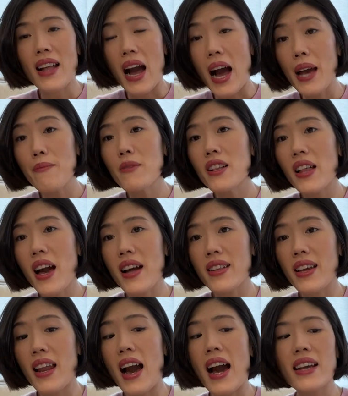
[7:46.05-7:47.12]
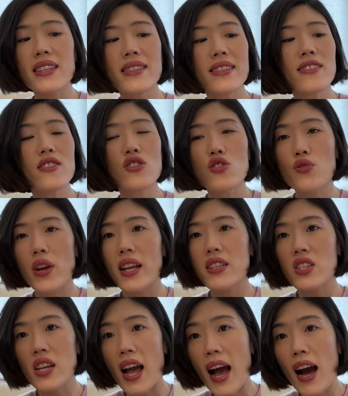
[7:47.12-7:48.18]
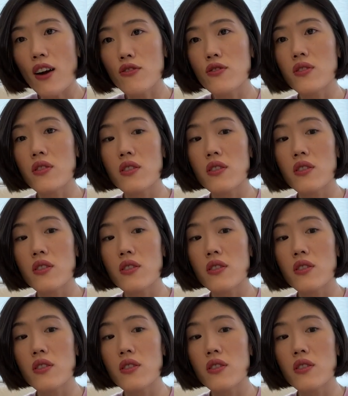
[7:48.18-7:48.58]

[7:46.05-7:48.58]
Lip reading: I'm glad that I didn't stretch out